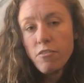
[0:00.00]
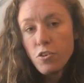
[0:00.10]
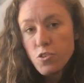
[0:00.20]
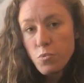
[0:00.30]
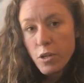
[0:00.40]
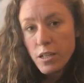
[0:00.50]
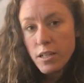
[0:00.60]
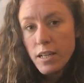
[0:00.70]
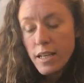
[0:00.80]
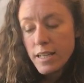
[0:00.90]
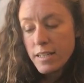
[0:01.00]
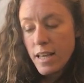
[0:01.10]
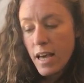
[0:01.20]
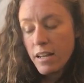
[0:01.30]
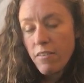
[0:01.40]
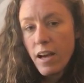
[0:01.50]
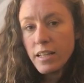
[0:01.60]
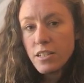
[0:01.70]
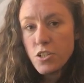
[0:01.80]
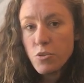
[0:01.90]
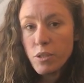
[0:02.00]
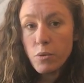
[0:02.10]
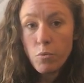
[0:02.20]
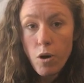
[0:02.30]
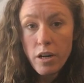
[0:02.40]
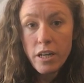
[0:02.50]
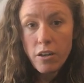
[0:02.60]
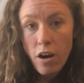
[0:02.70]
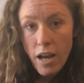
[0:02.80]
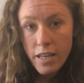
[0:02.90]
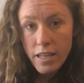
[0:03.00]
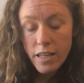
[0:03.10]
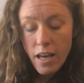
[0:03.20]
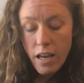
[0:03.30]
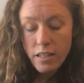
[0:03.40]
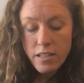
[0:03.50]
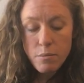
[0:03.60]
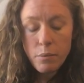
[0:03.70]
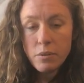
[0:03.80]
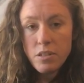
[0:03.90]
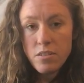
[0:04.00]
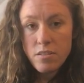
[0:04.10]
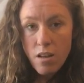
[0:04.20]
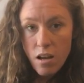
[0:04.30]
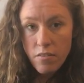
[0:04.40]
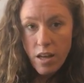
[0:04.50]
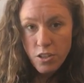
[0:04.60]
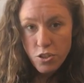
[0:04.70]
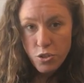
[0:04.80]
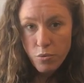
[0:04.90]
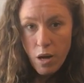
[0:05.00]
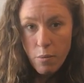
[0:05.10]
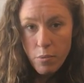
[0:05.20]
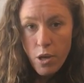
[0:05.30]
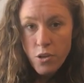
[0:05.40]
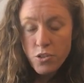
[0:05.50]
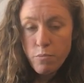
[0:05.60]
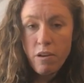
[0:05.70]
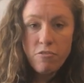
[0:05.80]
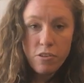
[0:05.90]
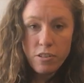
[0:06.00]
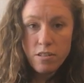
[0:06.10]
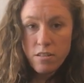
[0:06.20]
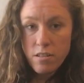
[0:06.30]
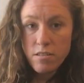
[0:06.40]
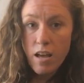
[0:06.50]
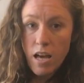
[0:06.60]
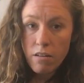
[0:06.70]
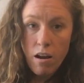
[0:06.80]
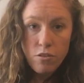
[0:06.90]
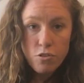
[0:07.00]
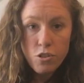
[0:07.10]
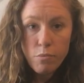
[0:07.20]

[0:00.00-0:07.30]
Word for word: first one is that if I need to do any walking or hiking, I need to be able to snug that shoe up so my foot doesn't slide around too